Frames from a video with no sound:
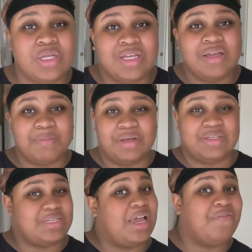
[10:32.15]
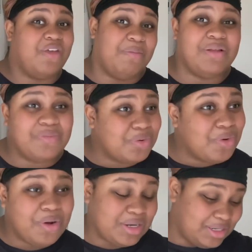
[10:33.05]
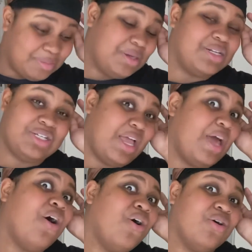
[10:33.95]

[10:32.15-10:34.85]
because I have not been recording much at all.